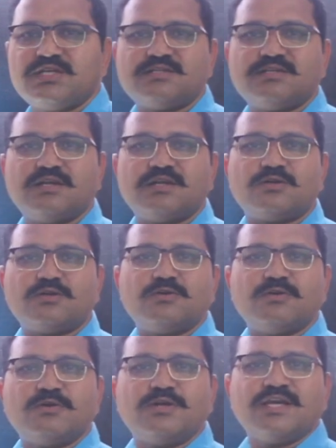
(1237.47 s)
electrode,
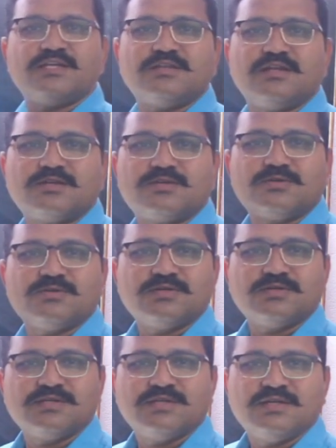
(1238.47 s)
chlorine gas electrode.
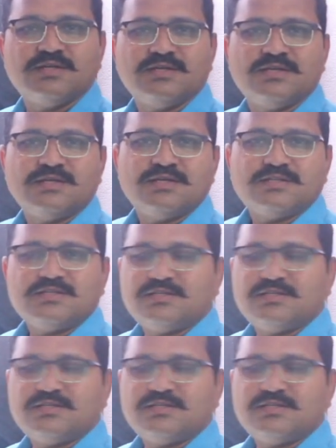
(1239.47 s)
This